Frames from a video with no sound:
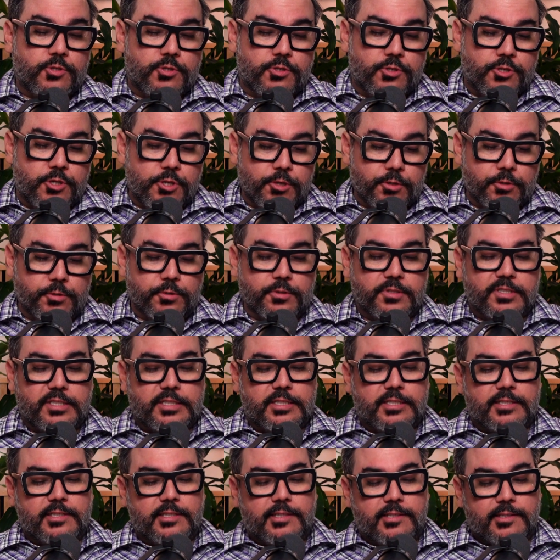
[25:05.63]
to
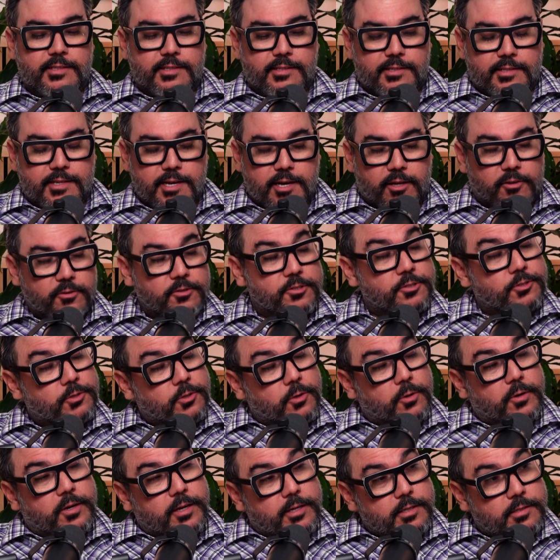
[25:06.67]
tell the
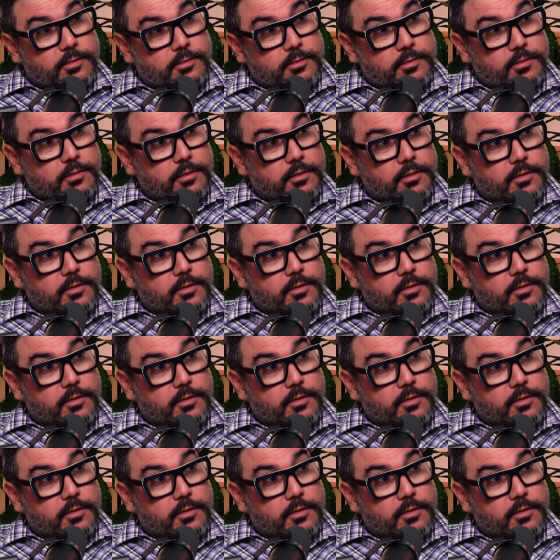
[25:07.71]
stories